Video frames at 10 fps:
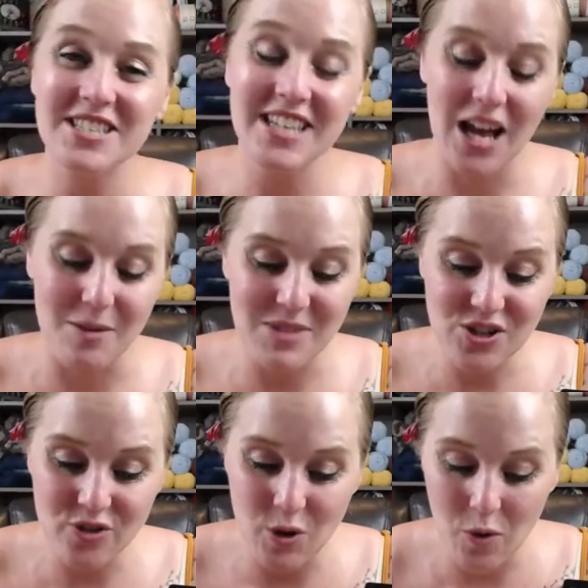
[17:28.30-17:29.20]
uh,
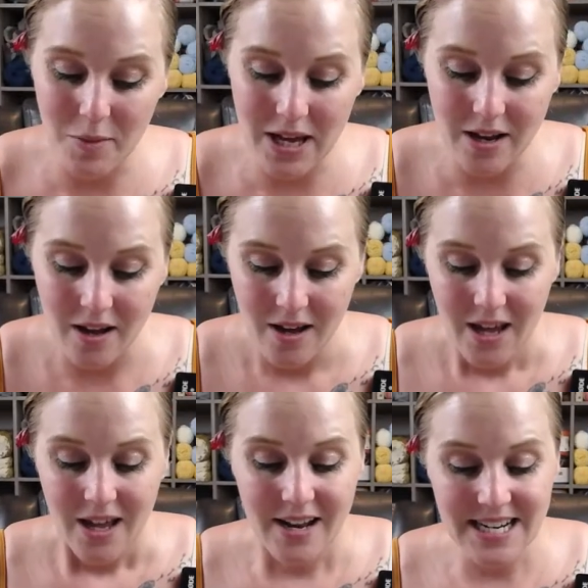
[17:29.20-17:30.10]
Mystery Woman
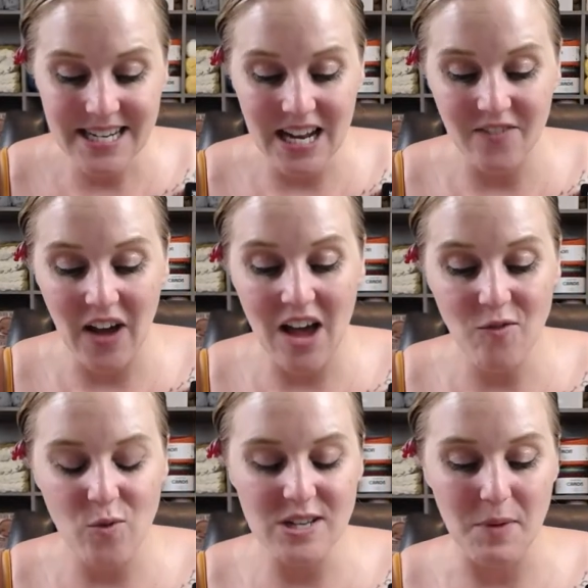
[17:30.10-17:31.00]
nineteen eighty-five
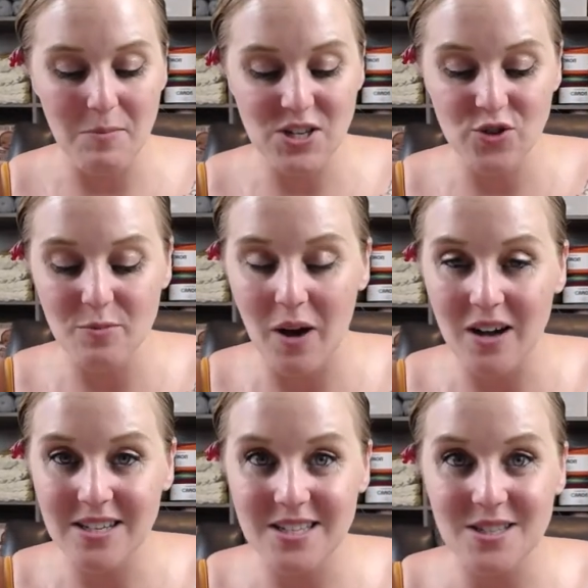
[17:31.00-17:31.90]
was my mystery
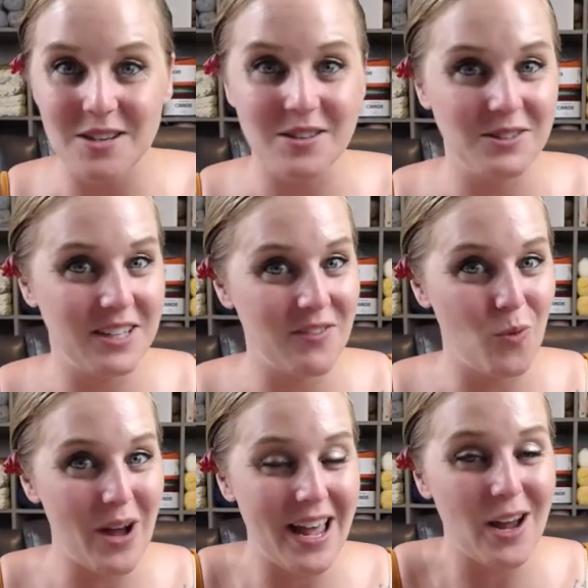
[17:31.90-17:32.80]
box
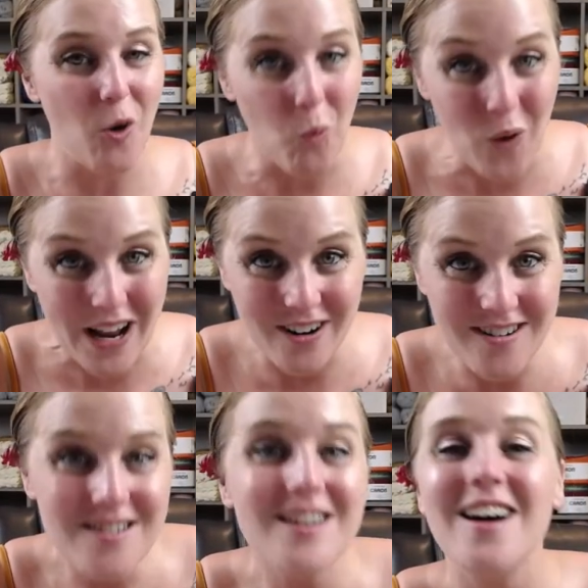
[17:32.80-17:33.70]
giveaway winner
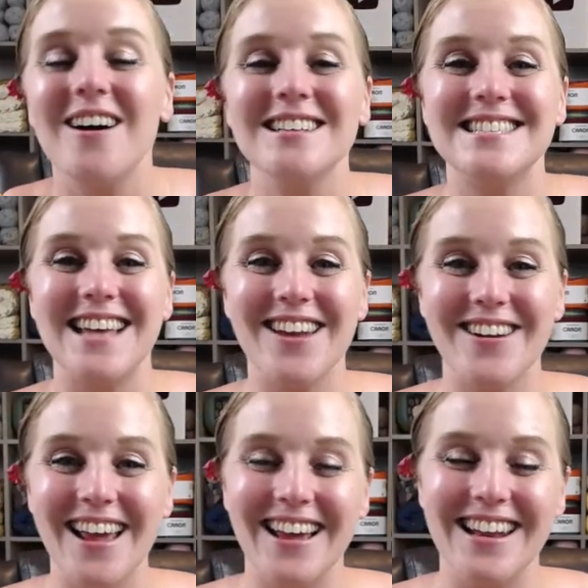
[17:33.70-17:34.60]
on
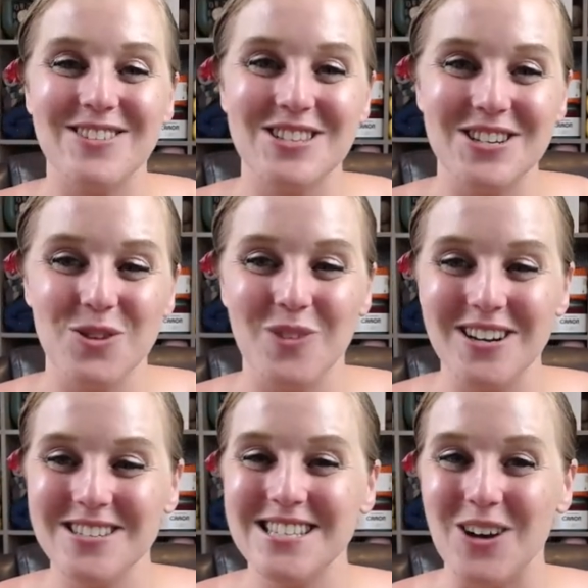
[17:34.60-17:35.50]
Saturday. I announced her the
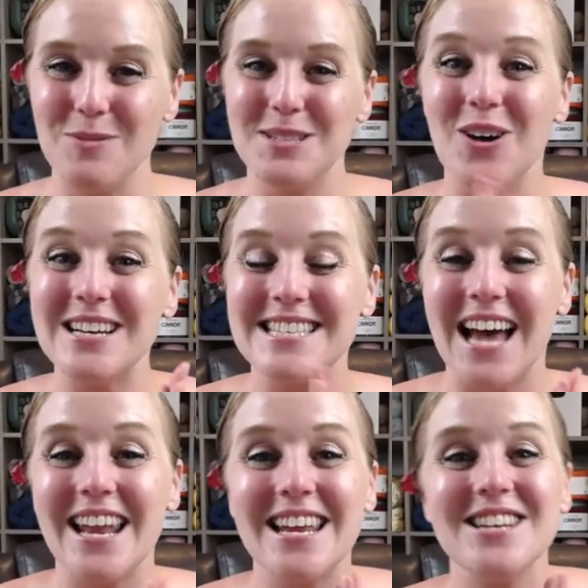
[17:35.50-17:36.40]
winner. So I'm so
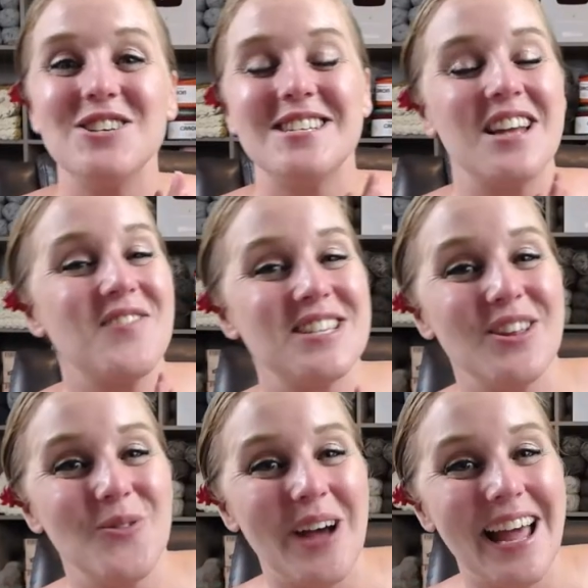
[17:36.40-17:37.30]
excited. Your stuff is on
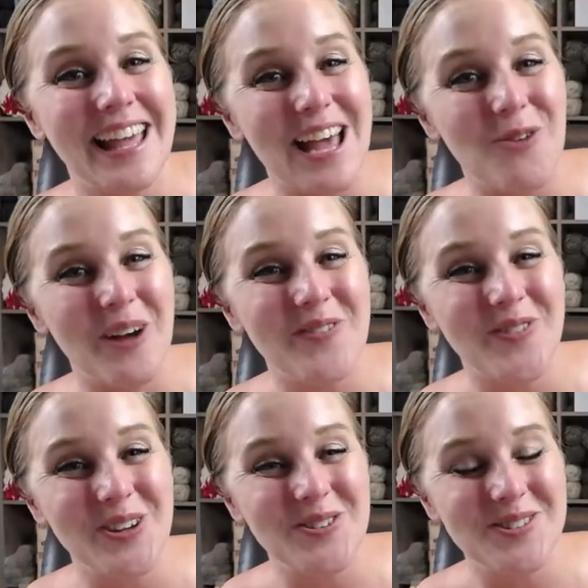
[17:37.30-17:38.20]
the way. I can't wait
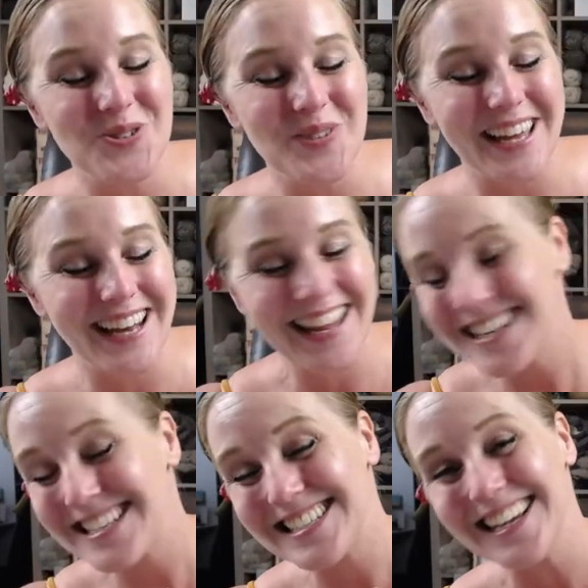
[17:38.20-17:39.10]
for you to get it.
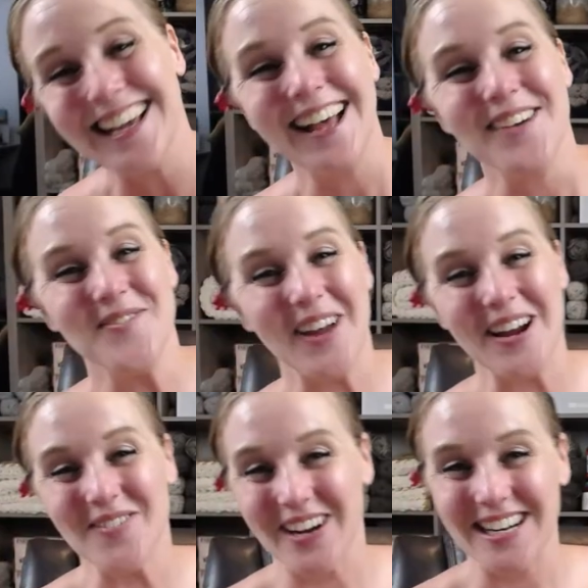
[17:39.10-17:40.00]
I'm
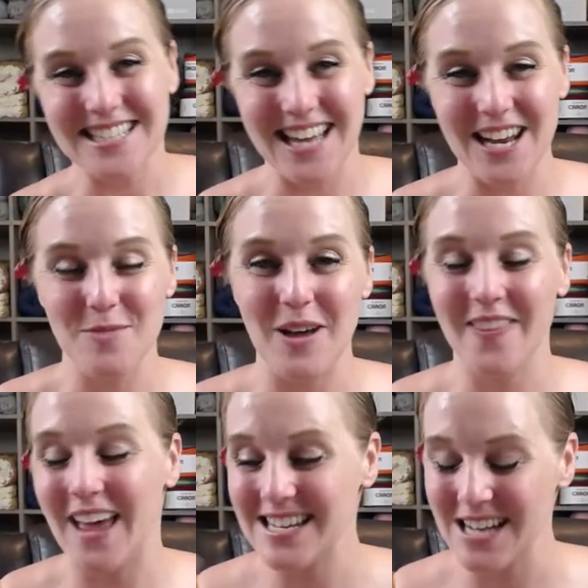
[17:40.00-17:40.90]
very, very excited about
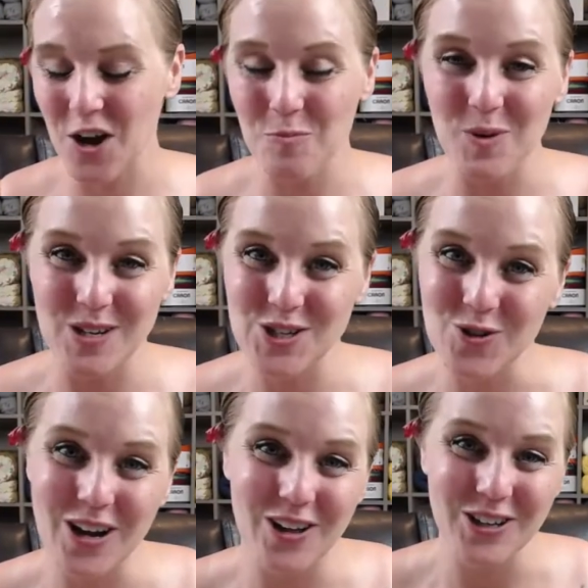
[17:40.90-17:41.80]
that. I hope you
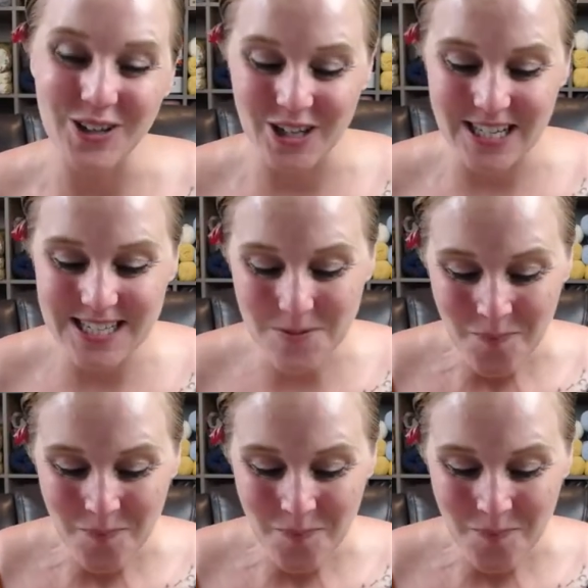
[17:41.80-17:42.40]
enjoy all your goodies.